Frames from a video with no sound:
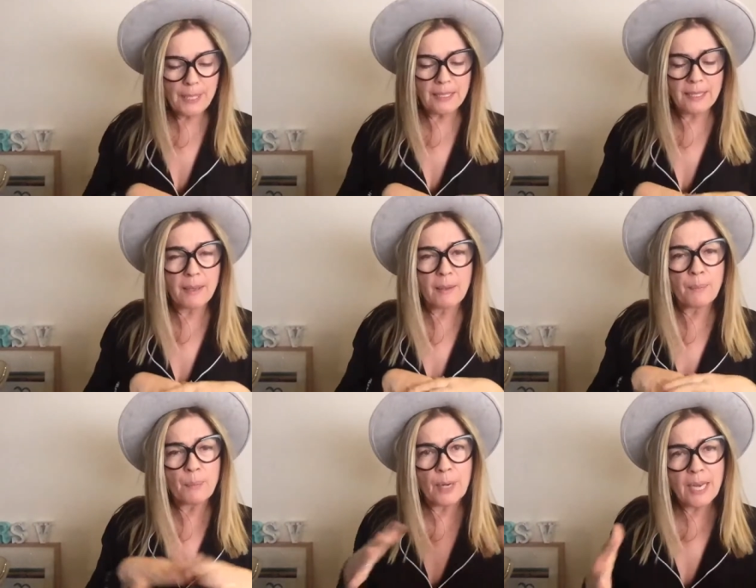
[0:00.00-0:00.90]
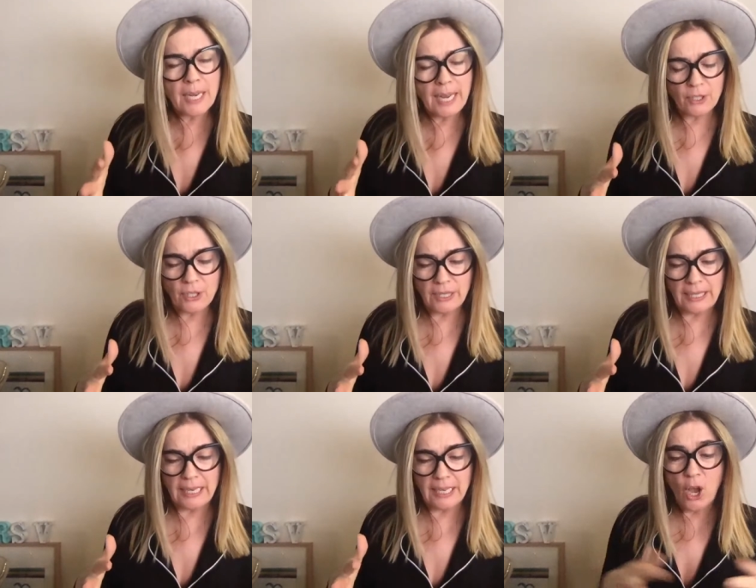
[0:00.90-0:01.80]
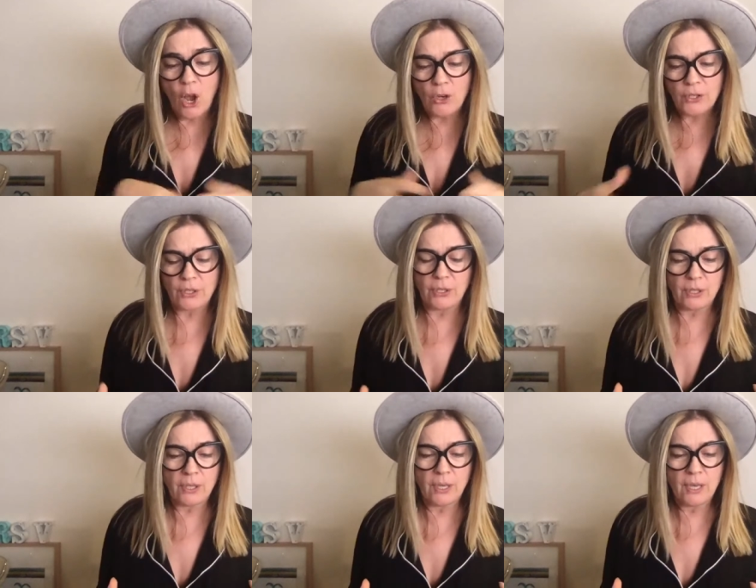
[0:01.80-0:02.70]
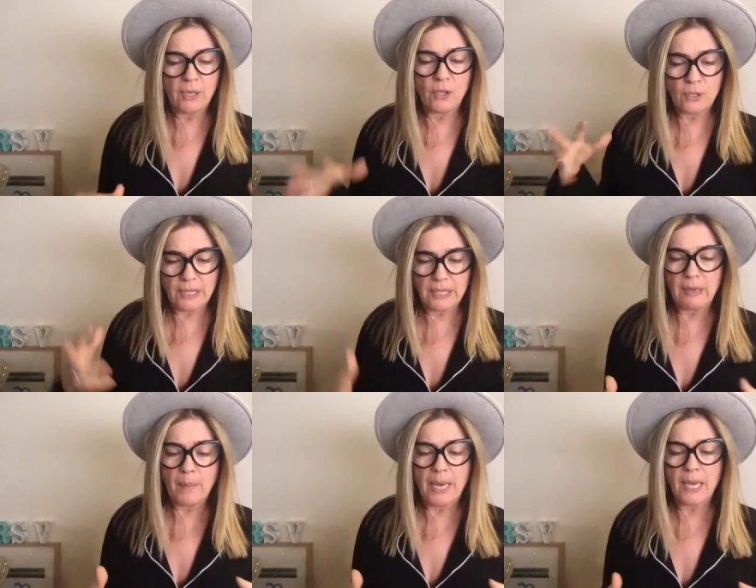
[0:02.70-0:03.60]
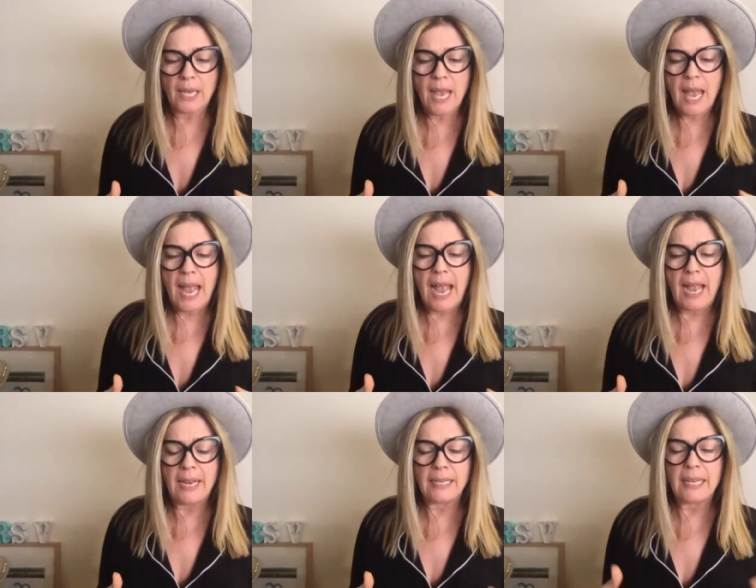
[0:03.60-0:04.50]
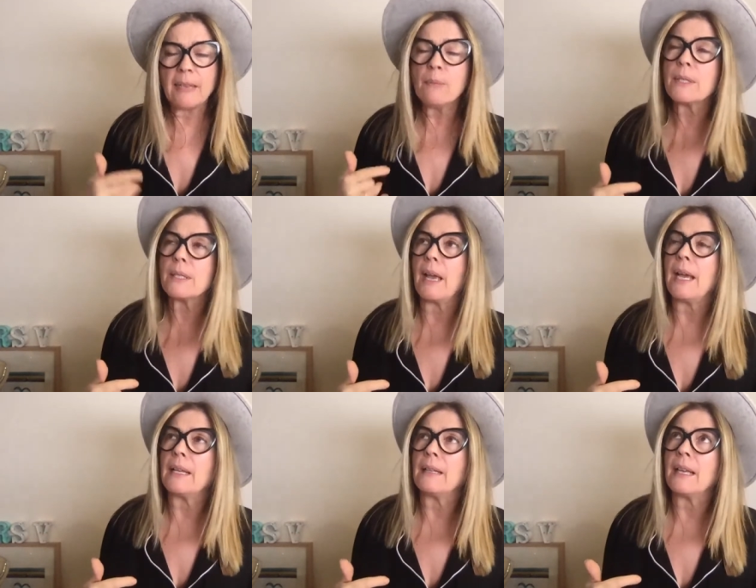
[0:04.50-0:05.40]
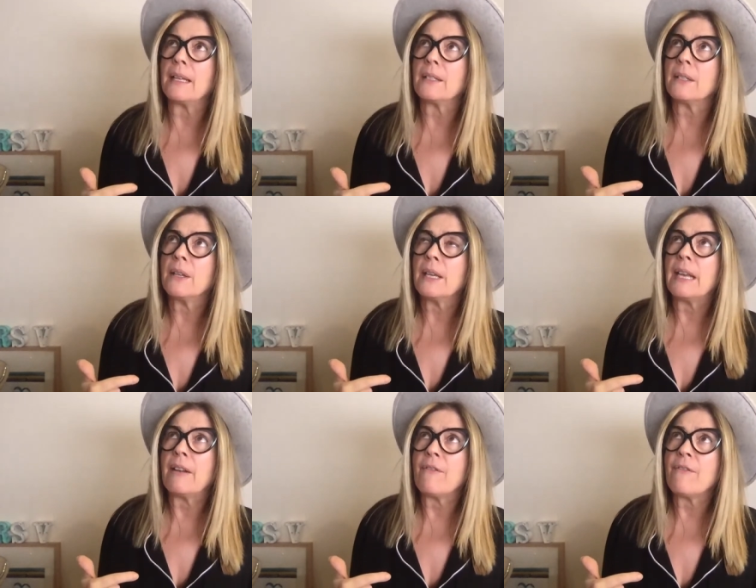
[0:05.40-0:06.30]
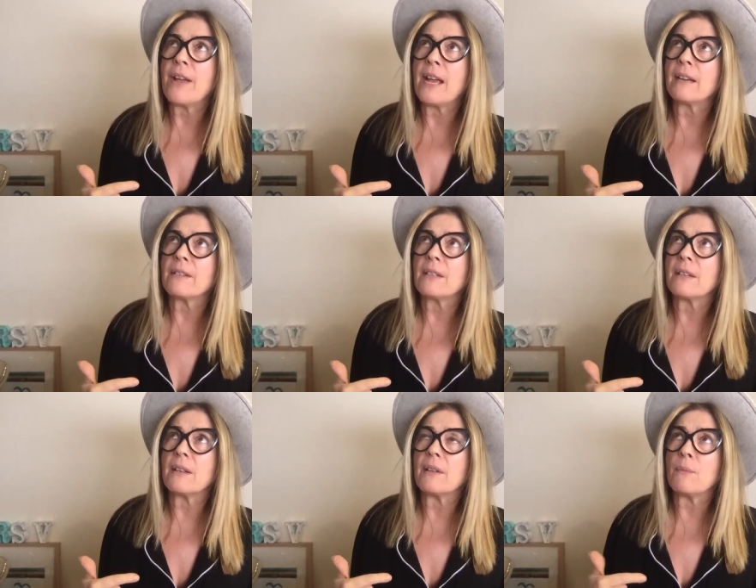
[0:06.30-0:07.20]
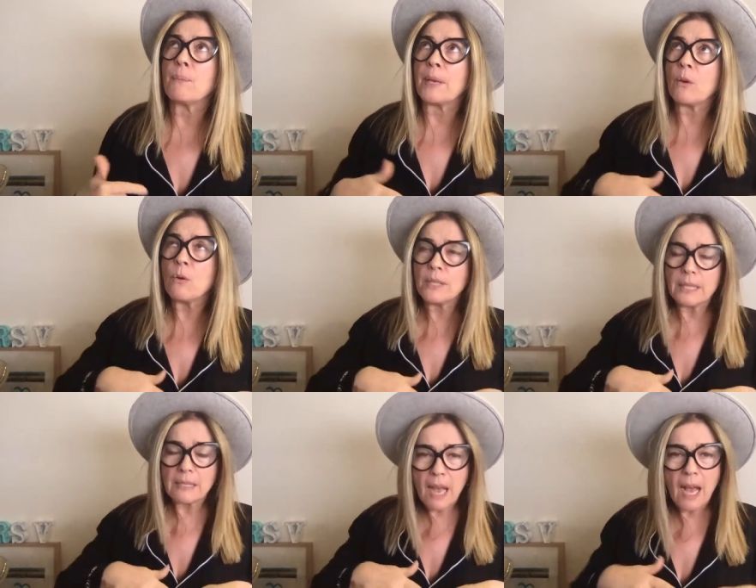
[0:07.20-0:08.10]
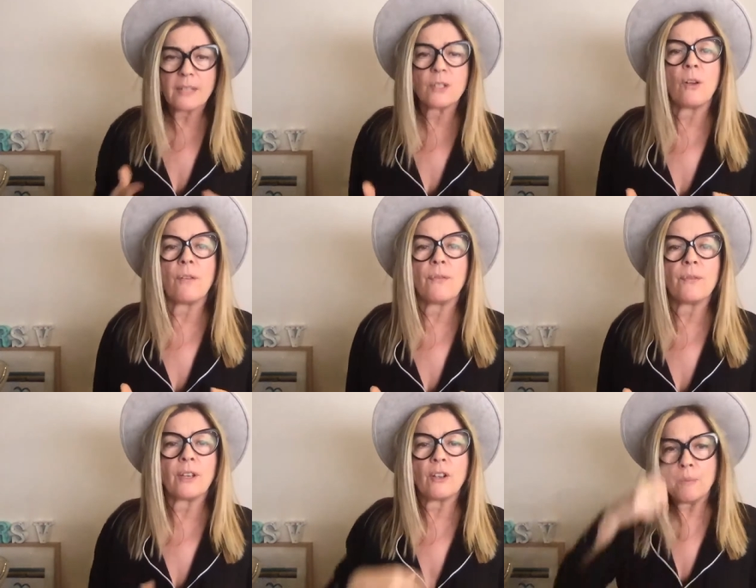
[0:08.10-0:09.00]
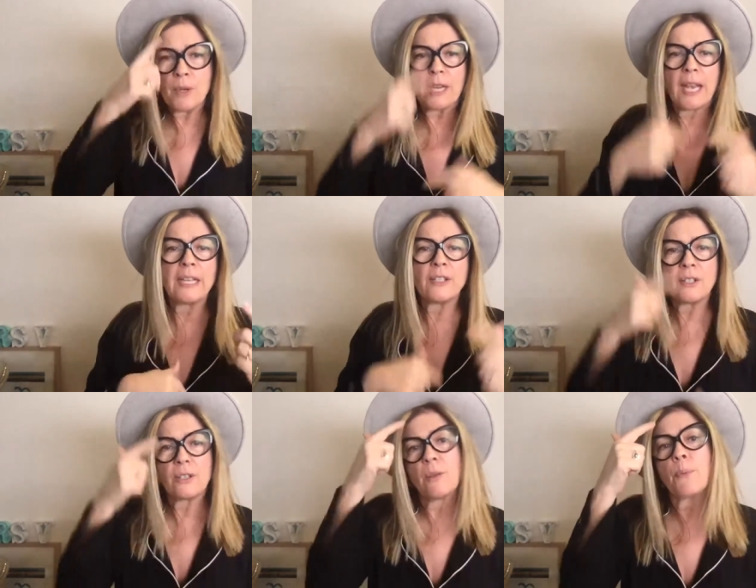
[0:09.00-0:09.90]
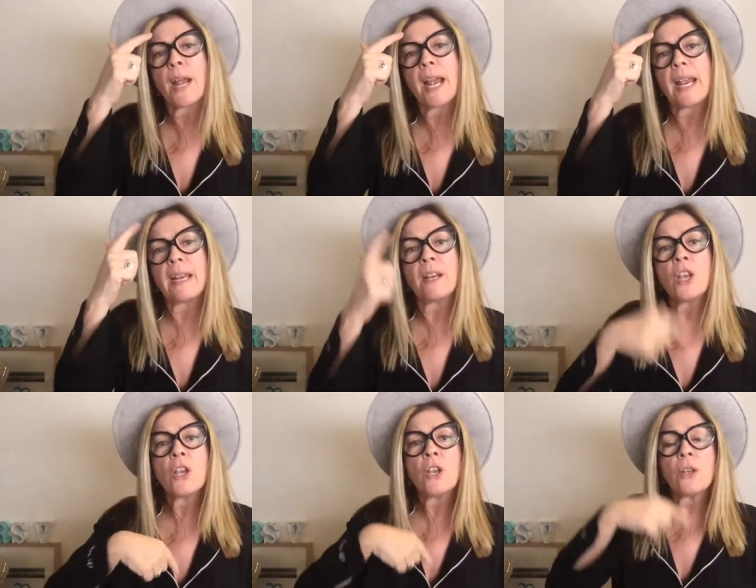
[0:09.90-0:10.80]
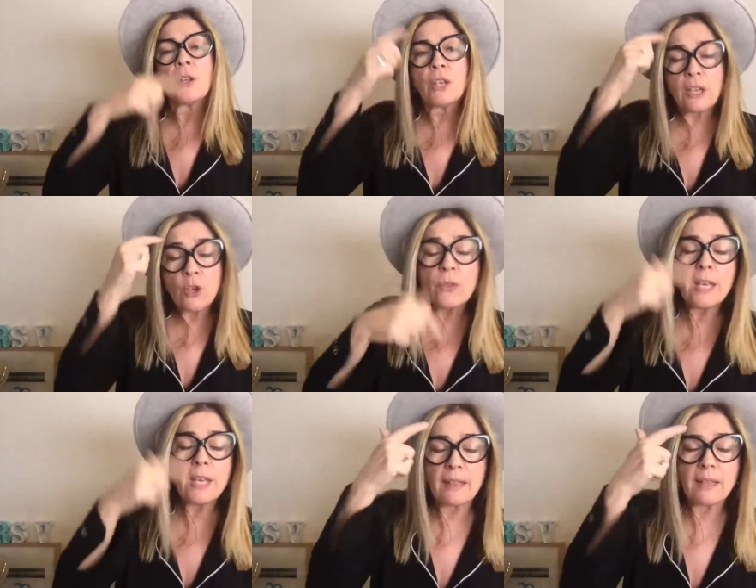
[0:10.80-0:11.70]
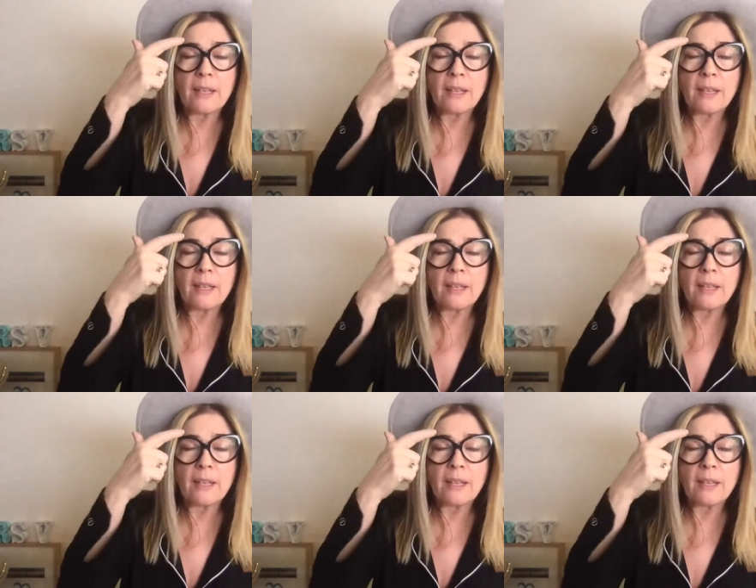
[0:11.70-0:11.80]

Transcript: is the bread actually coated your stomach. And he was saying that, in fact, because it cuts off the communication to the brain, you think that